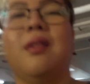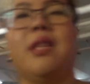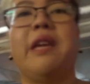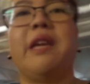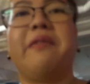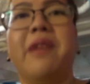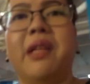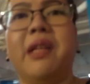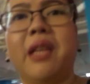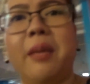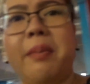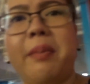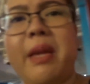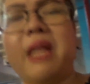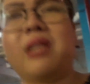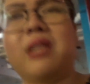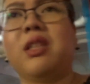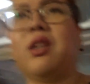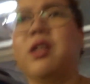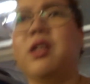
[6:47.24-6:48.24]
70
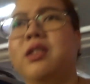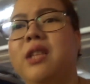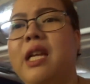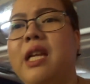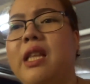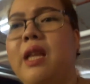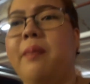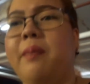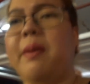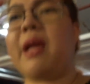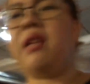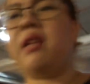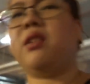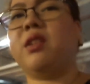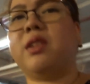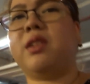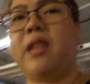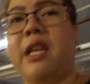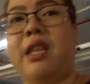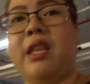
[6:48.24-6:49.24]
pesos, 80
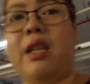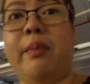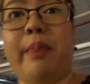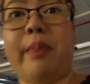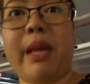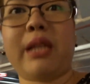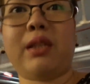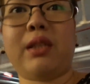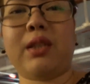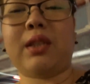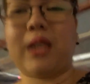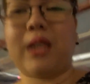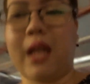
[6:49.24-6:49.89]
pesos, 90 pesos